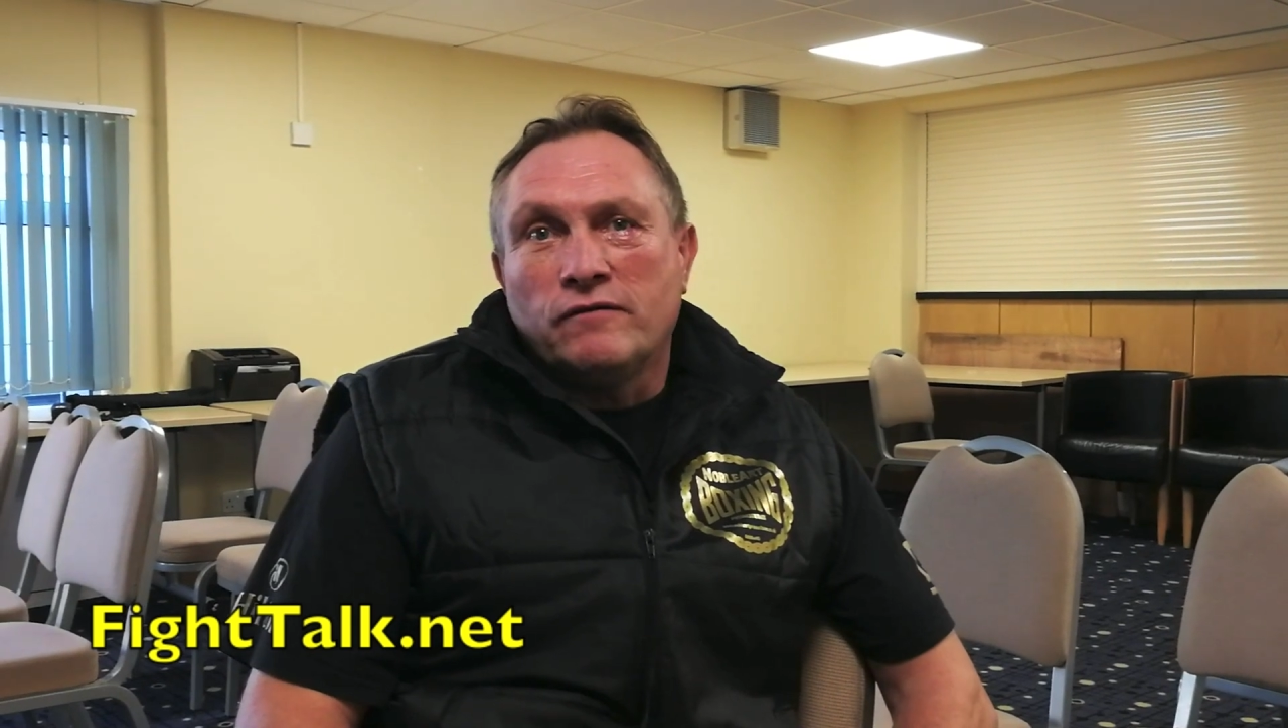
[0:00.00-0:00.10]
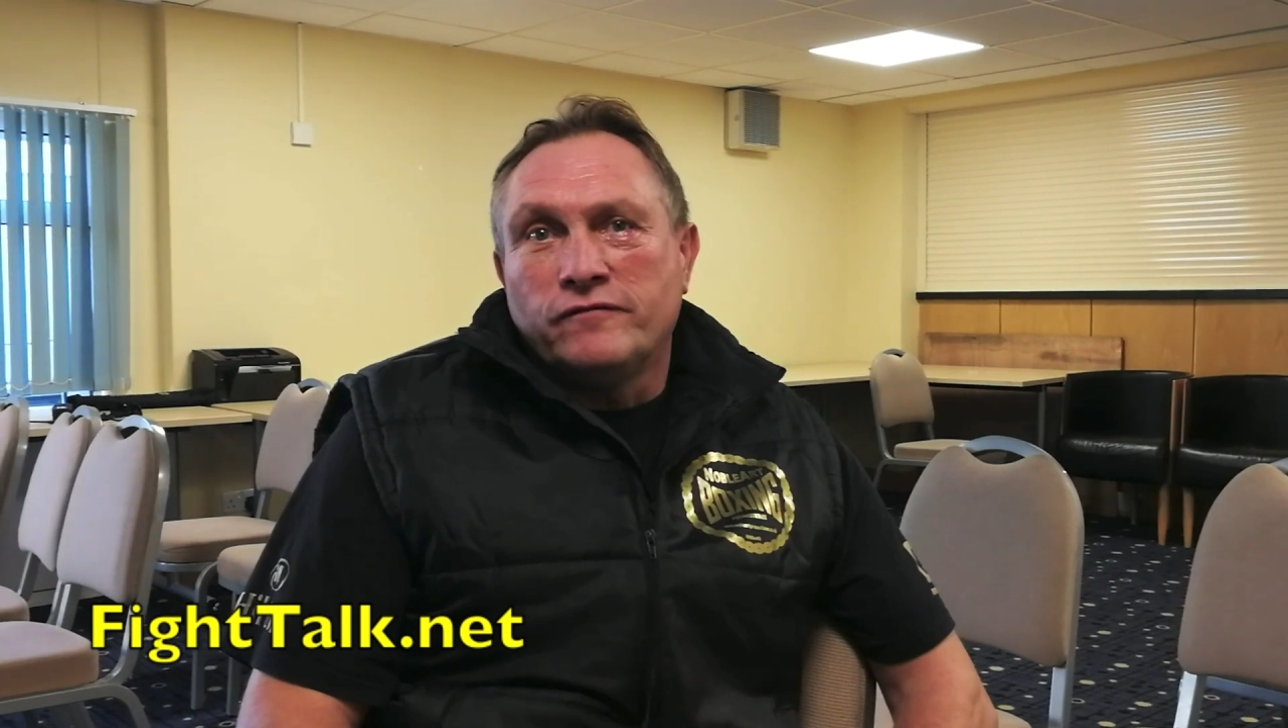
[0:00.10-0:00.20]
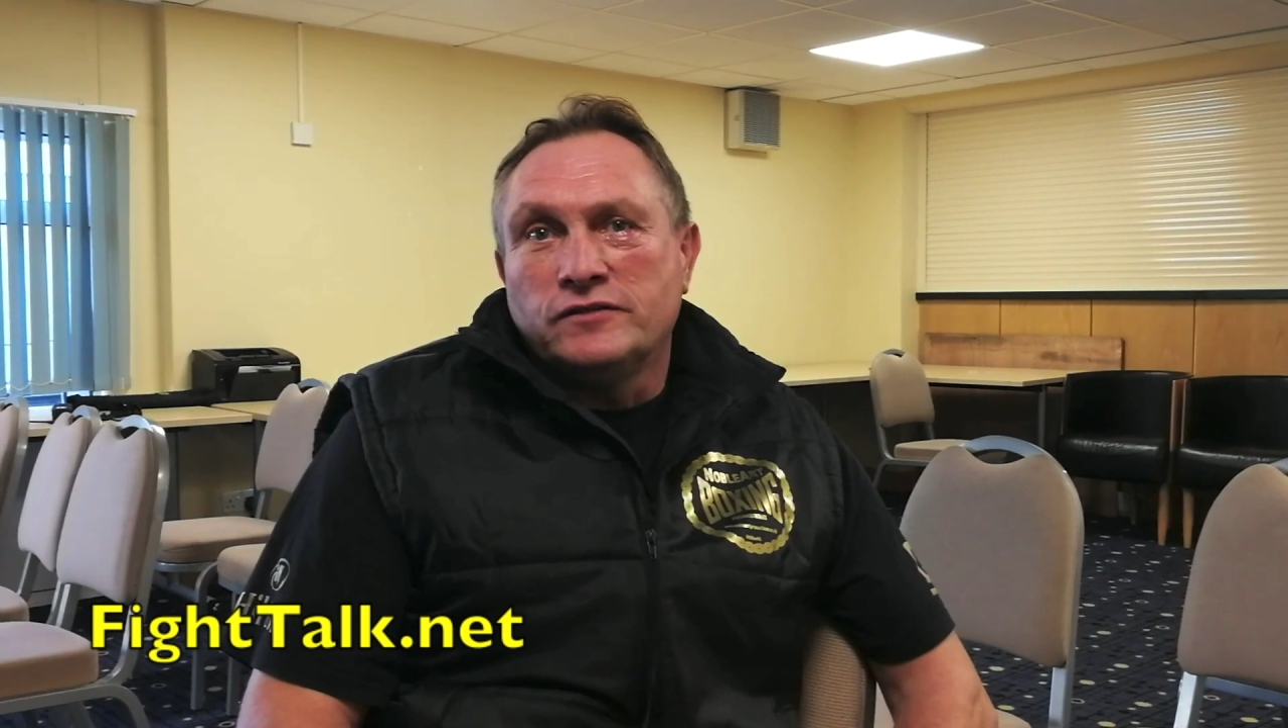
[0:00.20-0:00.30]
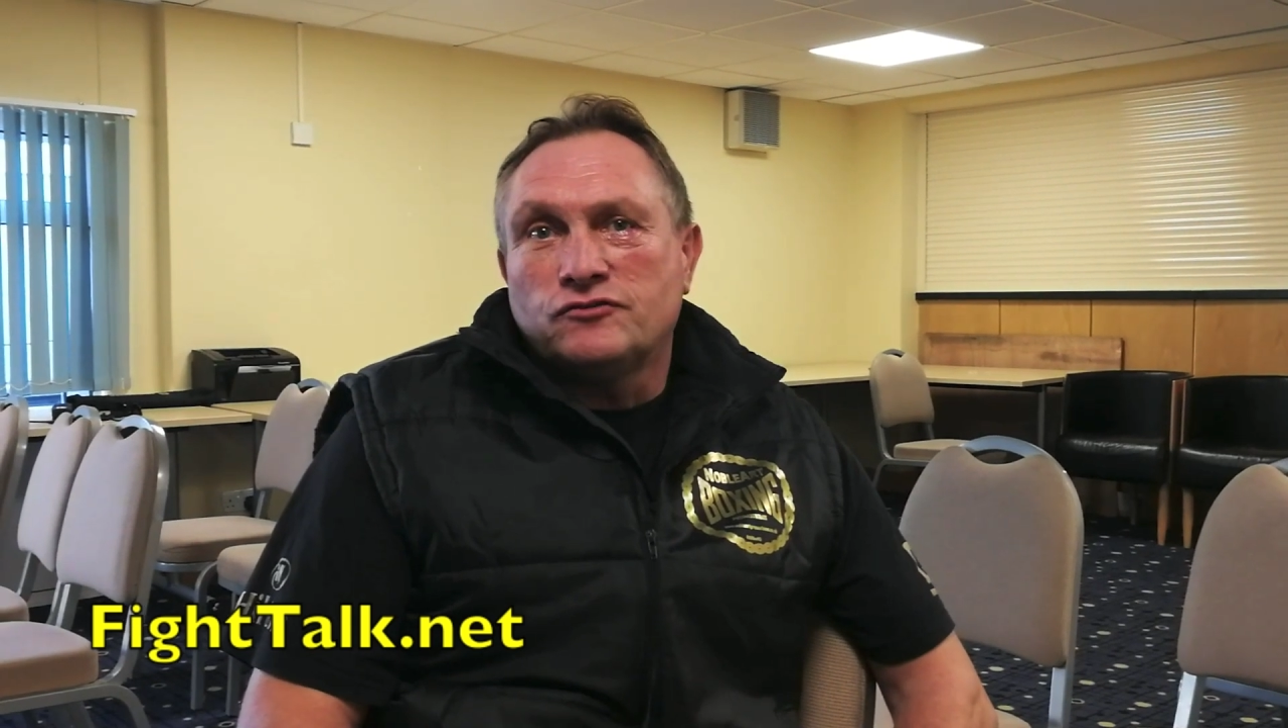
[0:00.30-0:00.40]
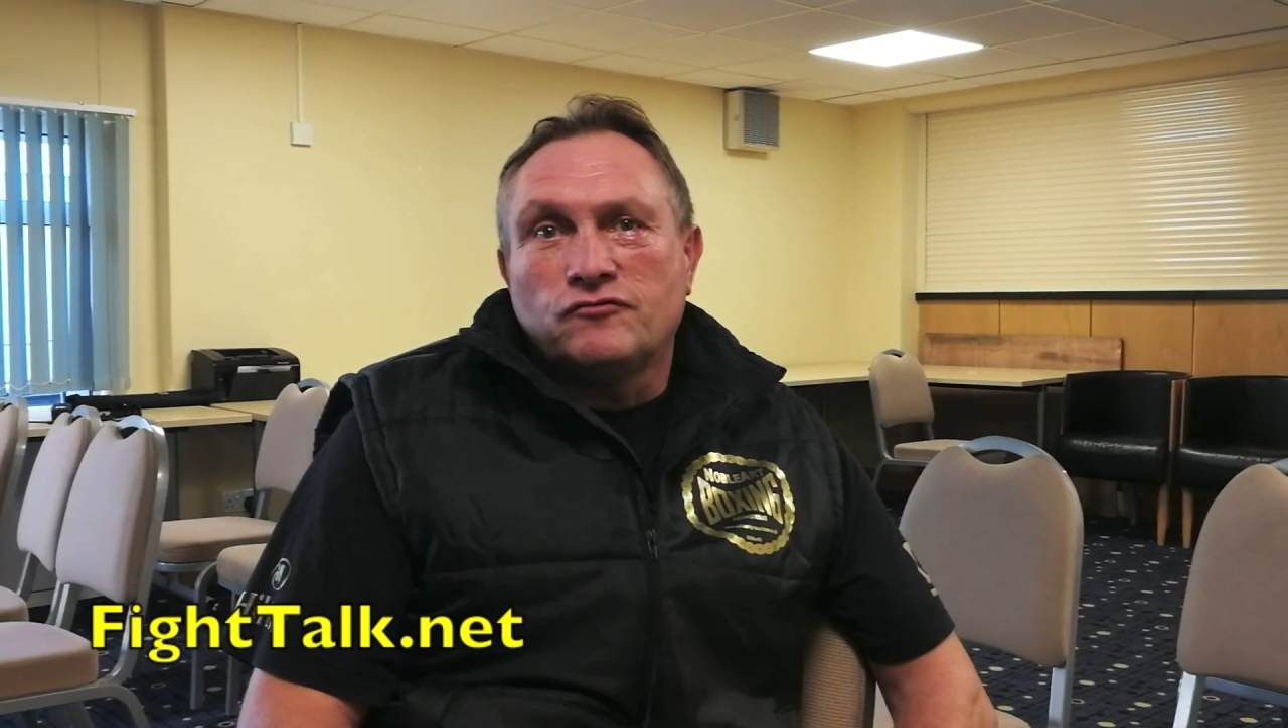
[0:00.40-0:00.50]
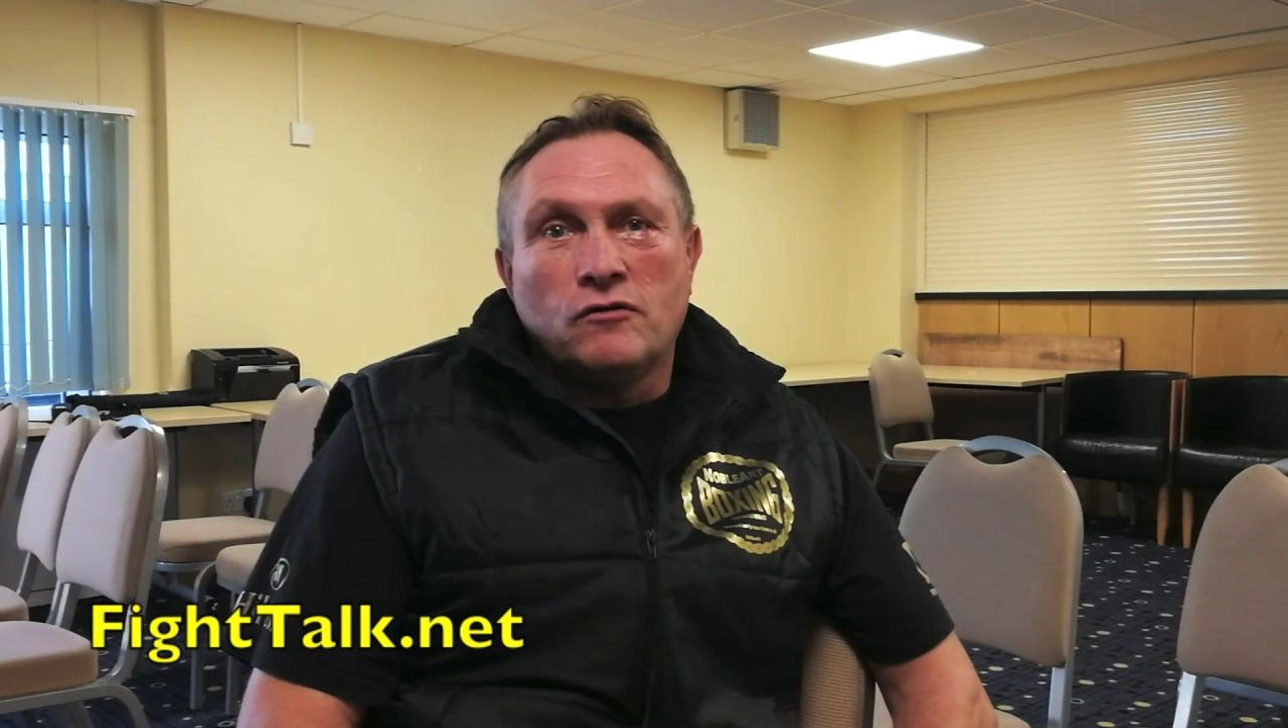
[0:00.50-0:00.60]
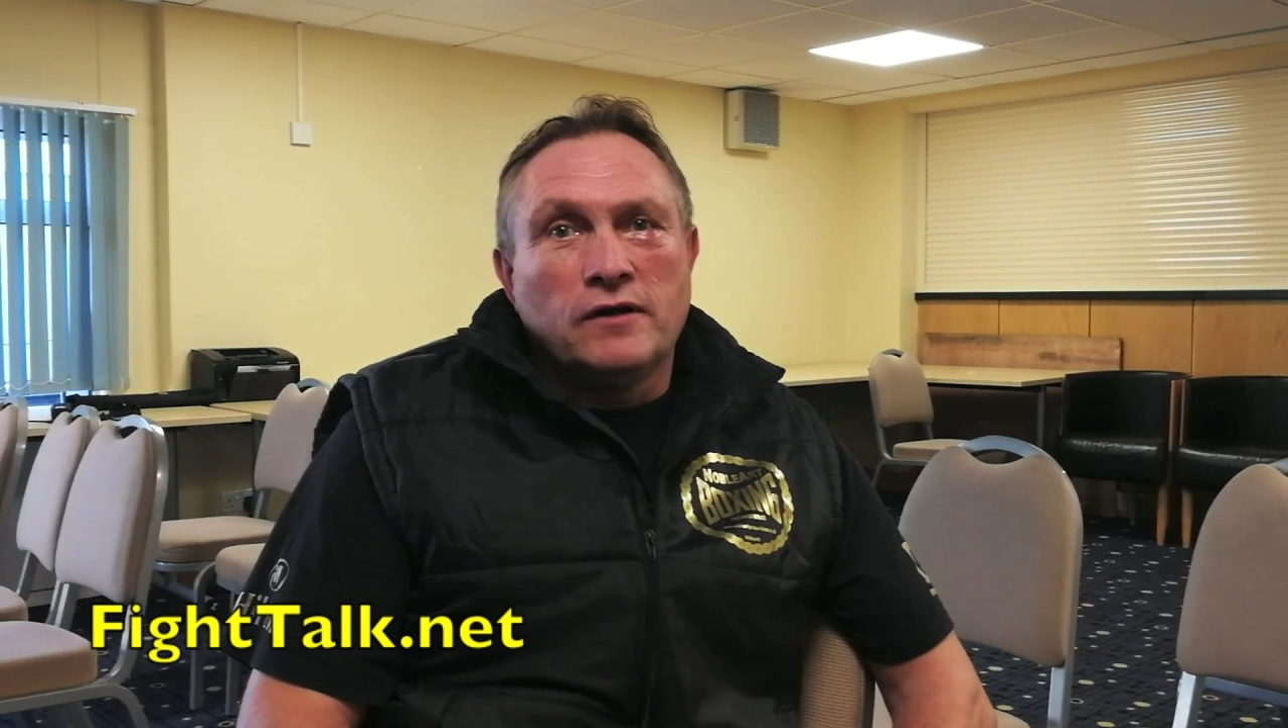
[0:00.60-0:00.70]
strong.